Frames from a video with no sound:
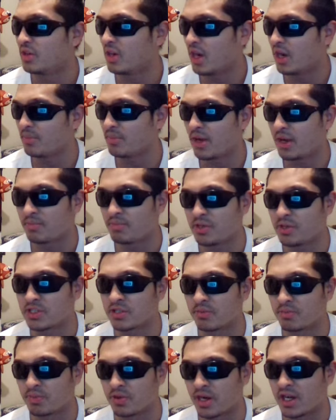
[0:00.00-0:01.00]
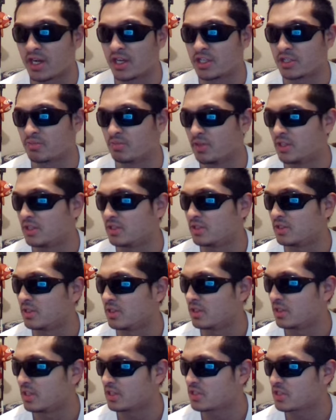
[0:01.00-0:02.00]
y'all might be surprised, but
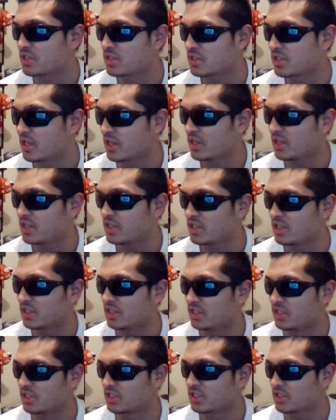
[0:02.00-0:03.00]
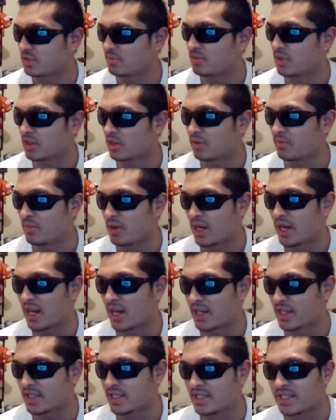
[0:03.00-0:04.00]
let's just say a sibling of
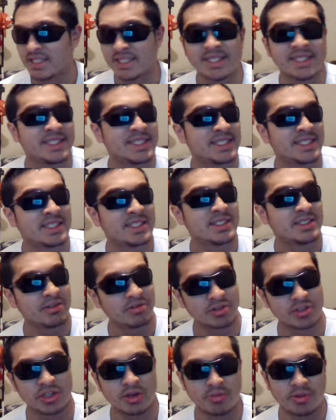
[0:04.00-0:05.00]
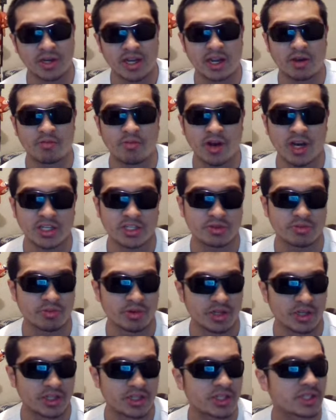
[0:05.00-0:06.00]
mine, or someone I watch
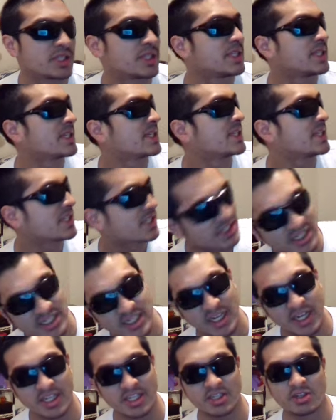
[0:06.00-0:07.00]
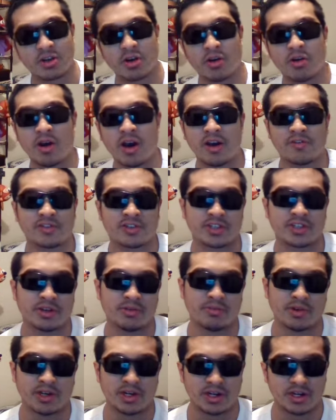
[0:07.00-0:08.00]
with, just had to go off
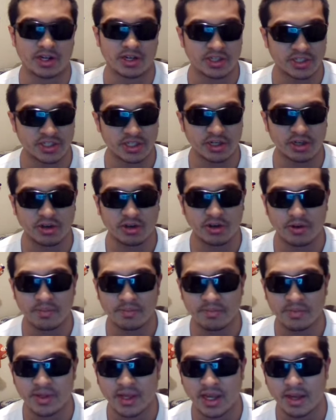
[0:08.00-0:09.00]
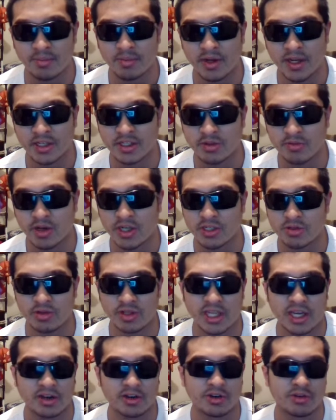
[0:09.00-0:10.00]
somewhere. So, I'm gonna have to watch
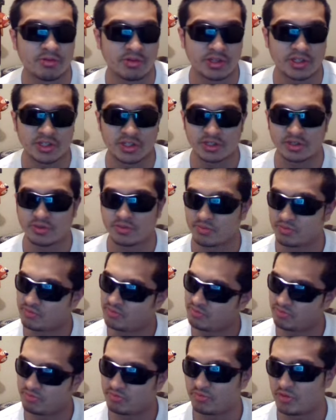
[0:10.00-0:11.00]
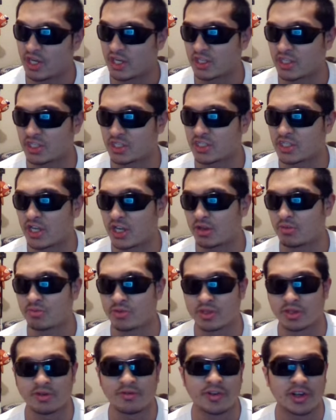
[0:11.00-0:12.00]
without her, which is not the same.
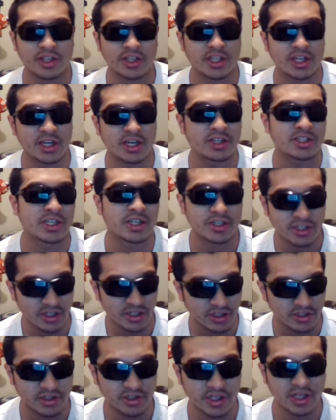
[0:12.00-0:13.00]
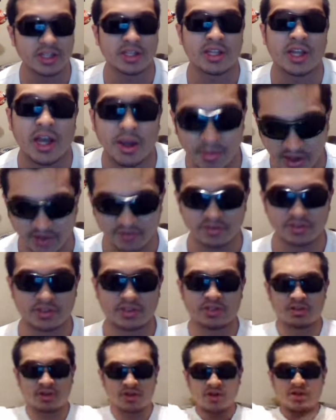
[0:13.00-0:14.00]
So, if anything else, I'll see y'all till then. I'm Alpha
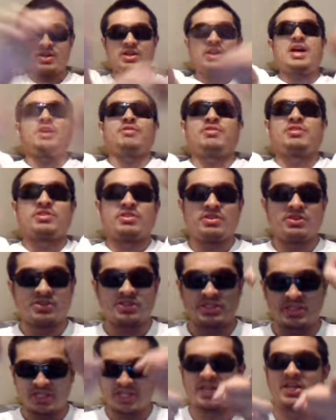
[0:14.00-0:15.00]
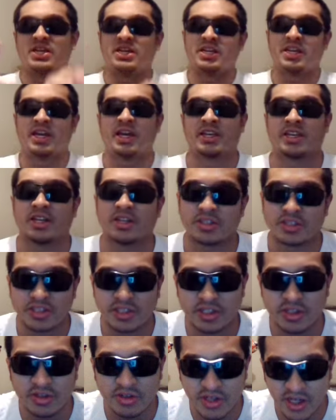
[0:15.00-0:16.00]
Zero. Have a good day, and I'll
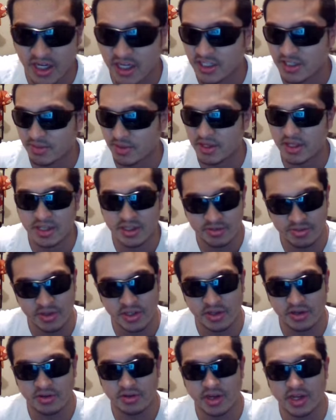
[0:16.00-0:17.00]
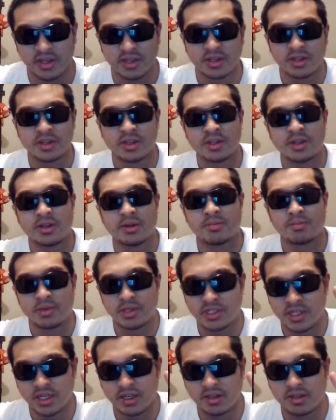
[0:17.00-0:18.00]
see you guys in my next video, alright?
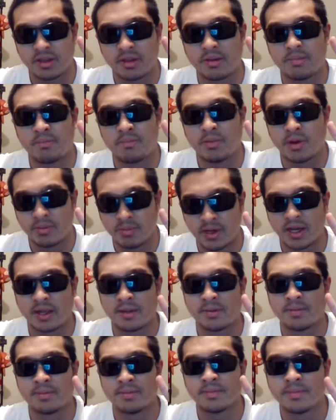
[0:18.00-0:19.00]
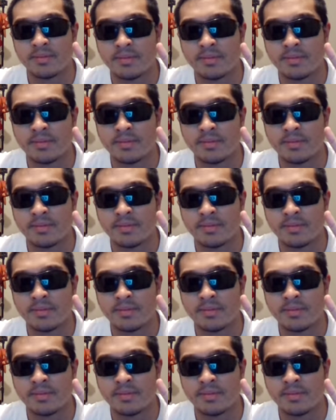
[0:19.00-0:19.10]
Peace out. Bye-bye.